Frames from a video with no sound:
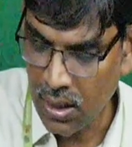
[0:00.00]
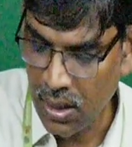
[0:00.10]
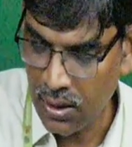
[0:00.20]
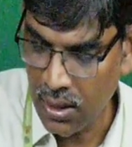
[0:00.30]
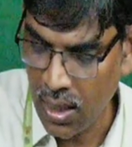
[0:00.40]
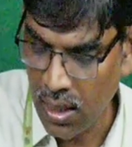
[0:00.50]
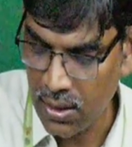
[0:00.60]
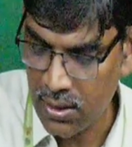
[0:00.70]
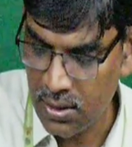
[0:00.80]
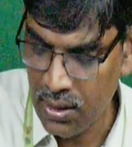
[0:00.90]
IA
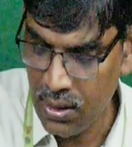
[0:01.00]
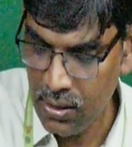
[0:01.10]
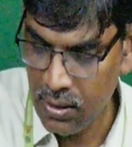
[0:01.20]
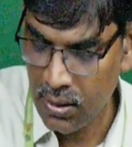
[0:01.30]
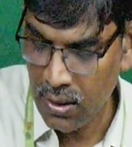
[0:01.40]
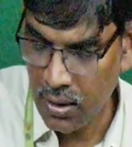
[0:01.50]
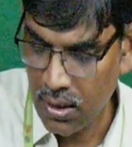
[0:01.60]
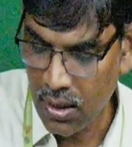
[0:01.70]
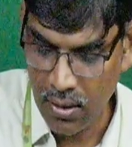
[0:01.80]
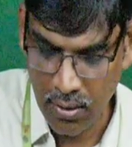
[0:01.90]
RSC
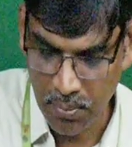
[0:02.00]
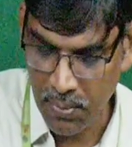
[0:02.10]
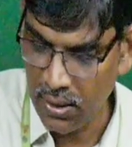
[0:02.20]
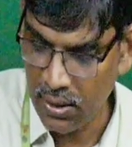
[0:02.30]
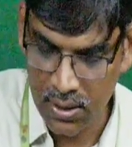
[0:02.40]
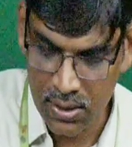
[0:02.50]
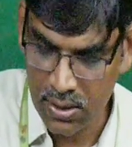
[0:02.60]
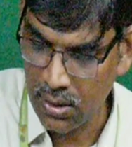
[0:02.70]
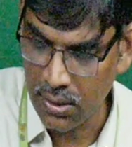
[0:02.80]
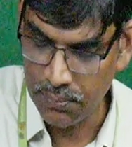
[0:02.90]

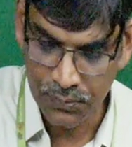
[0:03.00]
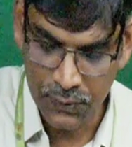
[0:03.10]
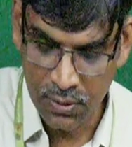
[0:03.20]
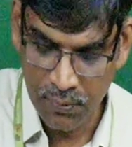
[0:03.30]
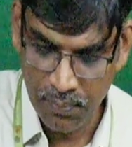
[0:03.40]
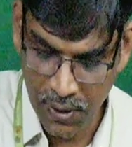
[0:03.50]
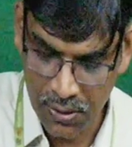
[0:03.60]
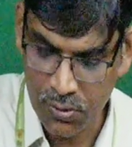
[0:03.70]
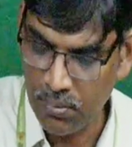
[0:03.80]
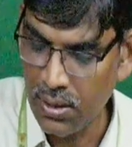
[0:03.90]
minus
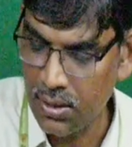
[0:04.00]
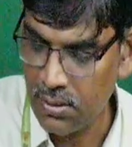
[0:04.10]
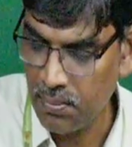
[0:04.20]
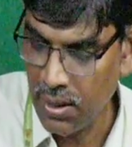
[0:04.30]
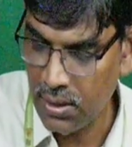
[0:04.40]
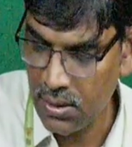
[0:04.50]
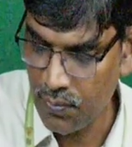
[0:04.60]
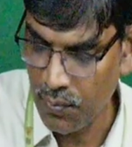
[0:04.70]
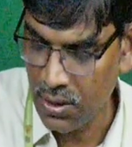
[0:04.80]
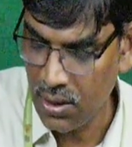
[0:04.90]
plus to minus
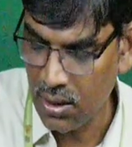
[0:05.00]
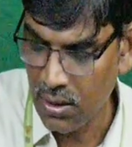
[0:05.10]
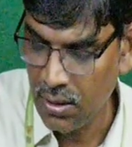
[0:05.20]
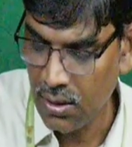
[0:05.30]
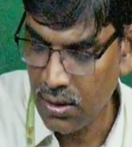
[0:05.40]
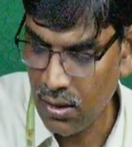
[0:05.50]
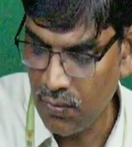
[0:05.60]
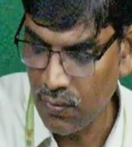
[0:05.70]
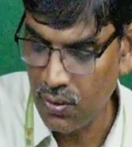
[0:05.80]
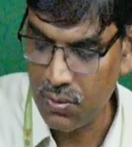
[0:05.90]
VT
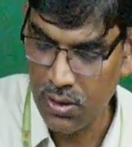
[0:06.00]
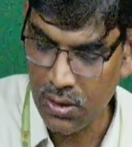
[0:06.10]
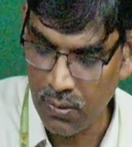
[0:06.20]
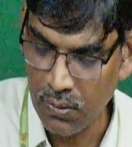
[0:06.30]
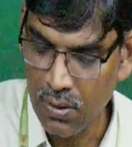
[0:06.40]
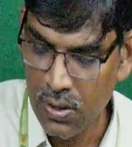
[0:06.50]
equal to 0.